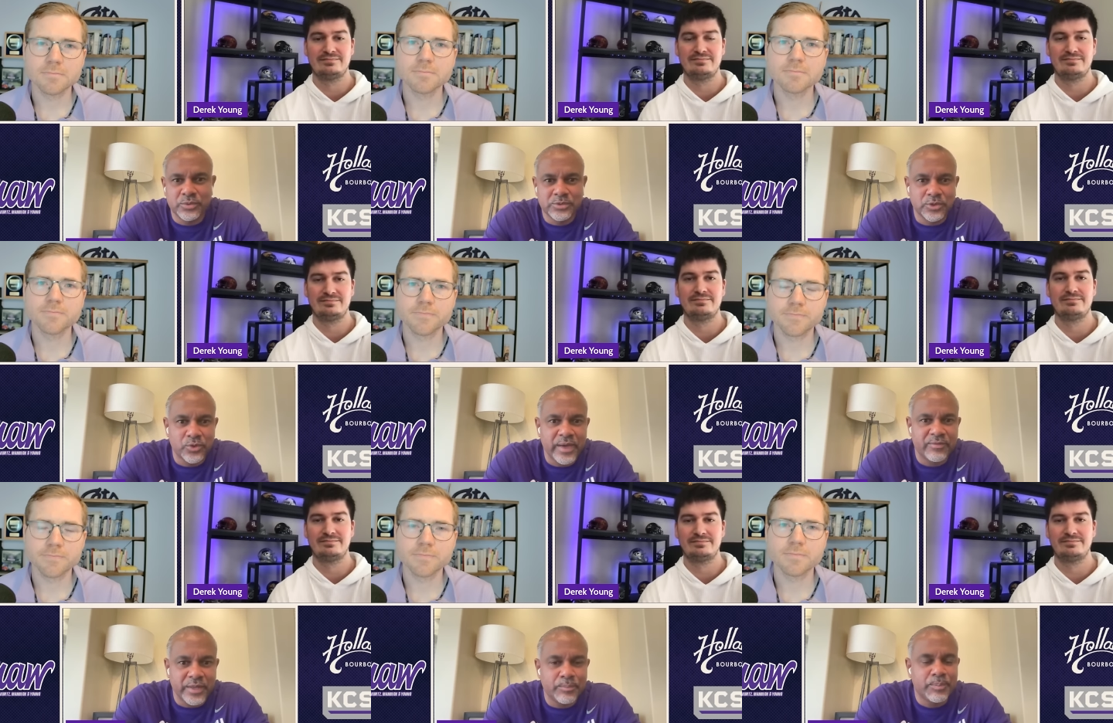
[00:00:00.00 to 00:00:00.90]
Speaker 1: And so you
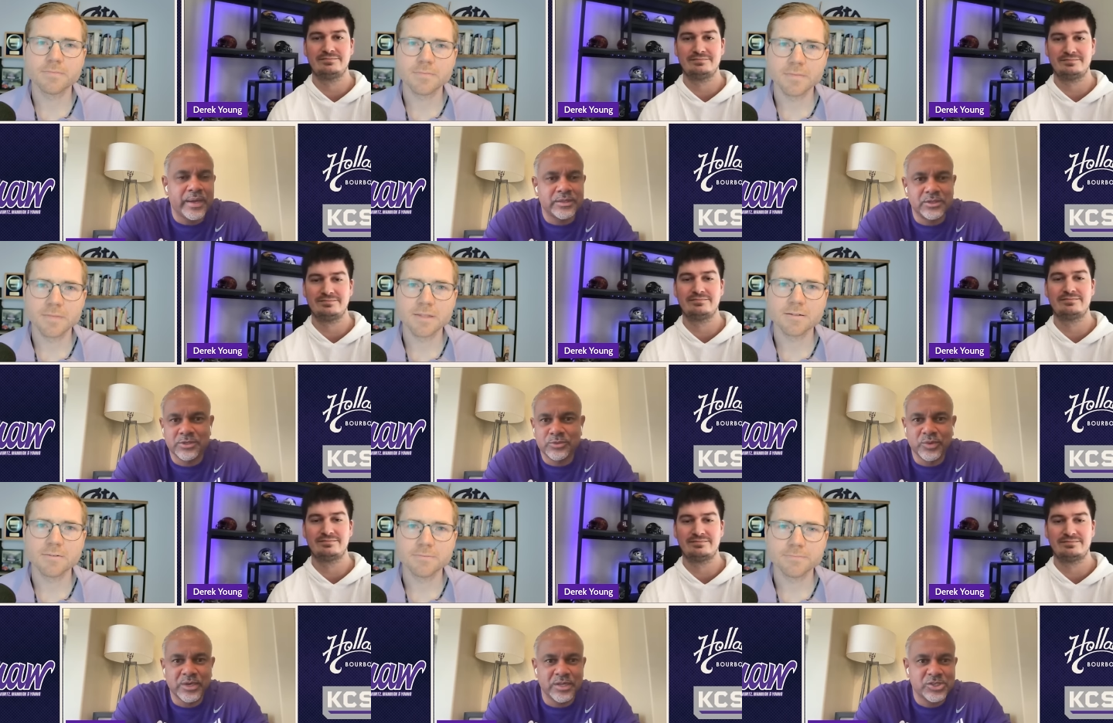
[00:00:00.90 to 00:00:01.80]
have an impact on us
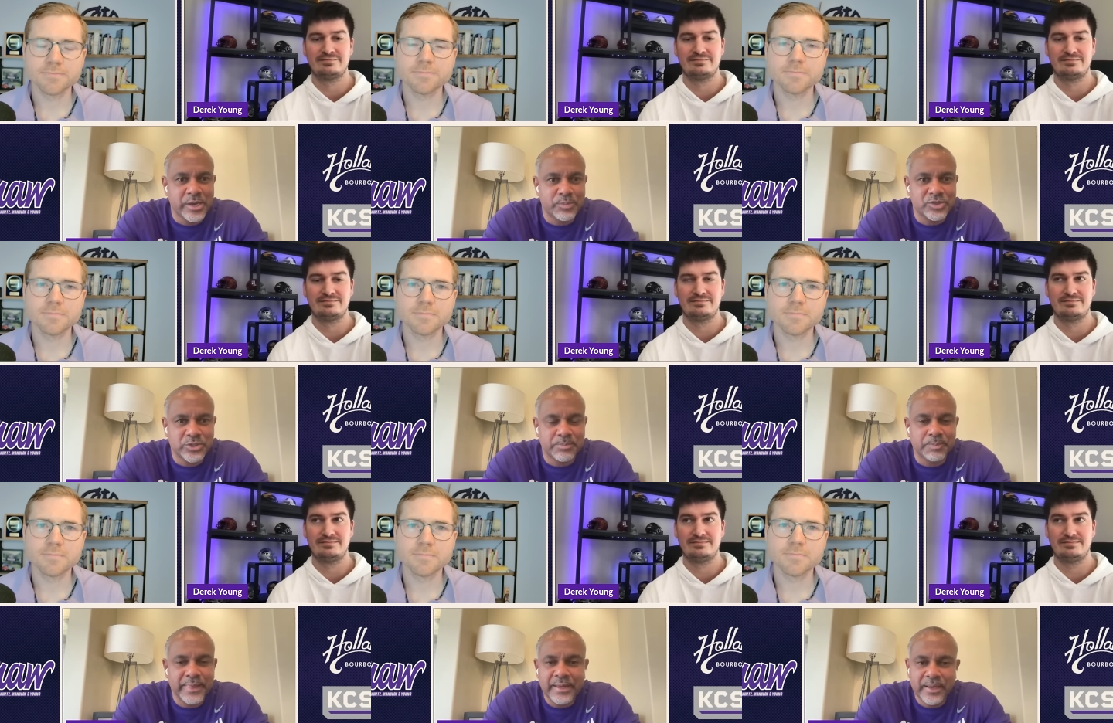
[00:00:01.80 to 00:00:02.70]
winning the championship,
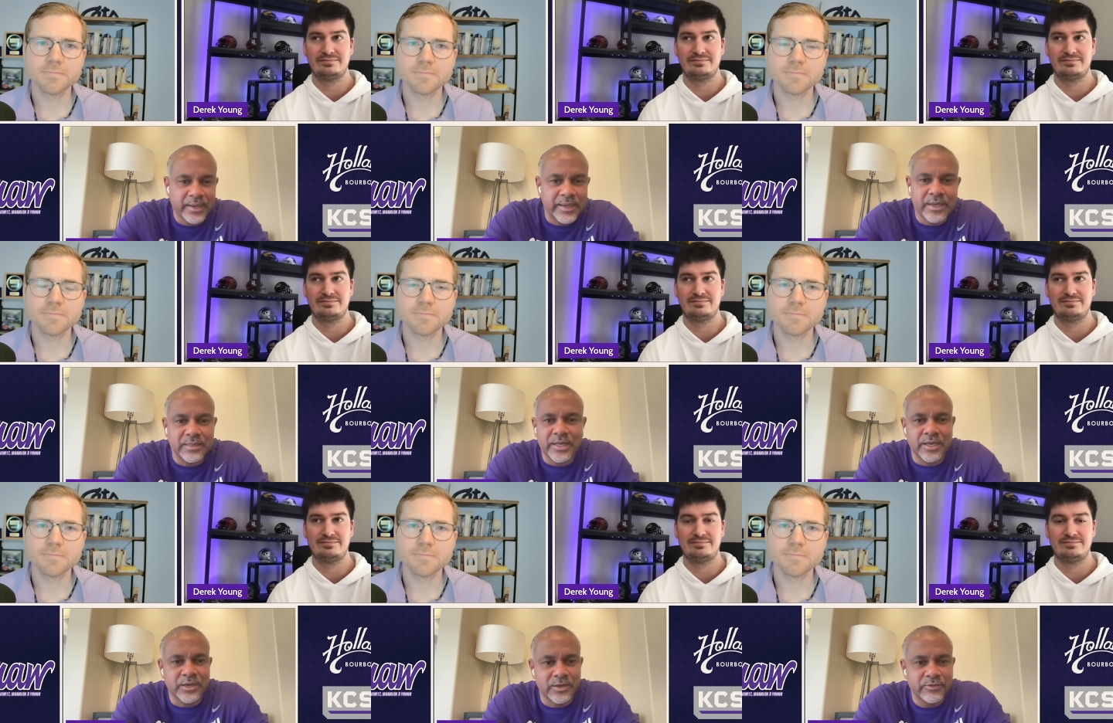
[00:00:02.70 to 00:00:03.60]
and I can't
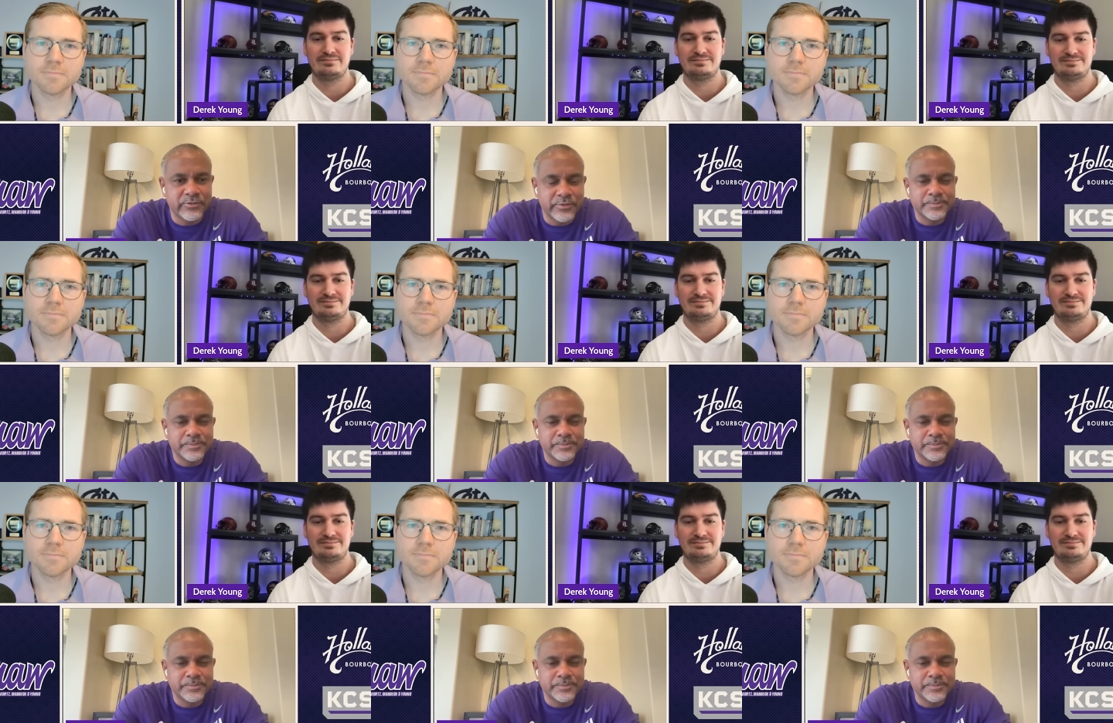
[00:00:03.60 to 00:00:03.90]
thank you enough.